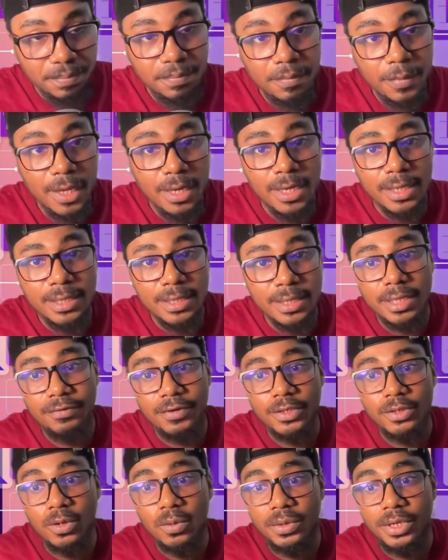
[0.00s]
let's
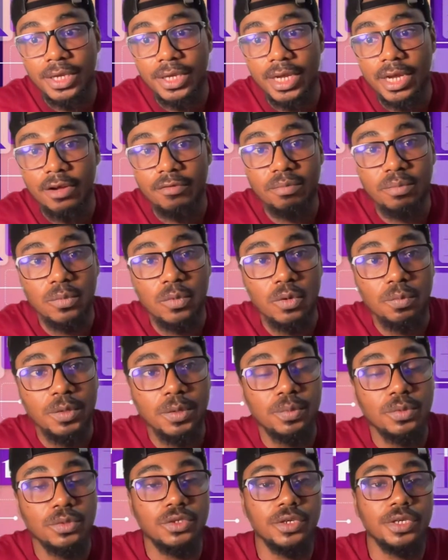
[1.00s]
see if at all we can have
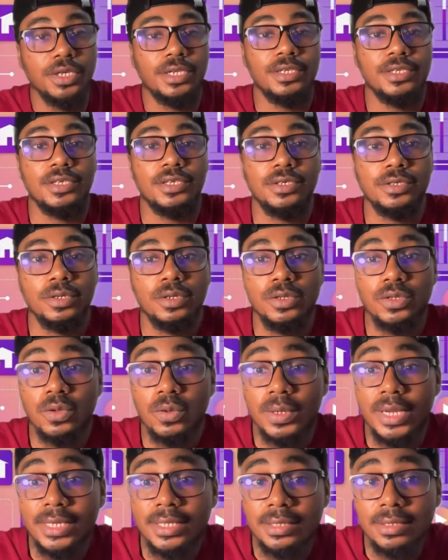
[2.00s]
more people joining the session.
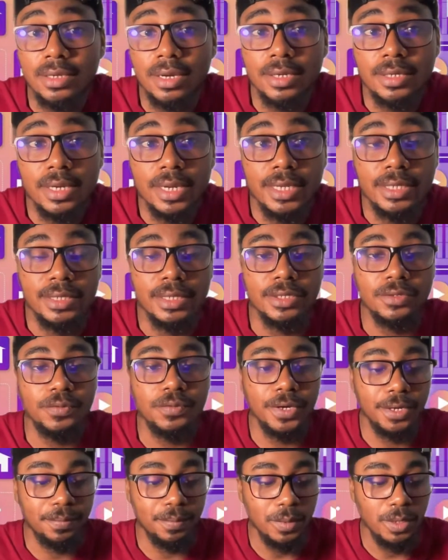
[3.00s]
So let's start like
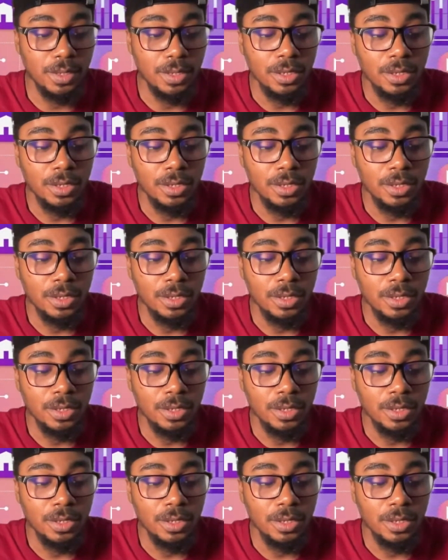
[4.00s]
this, right?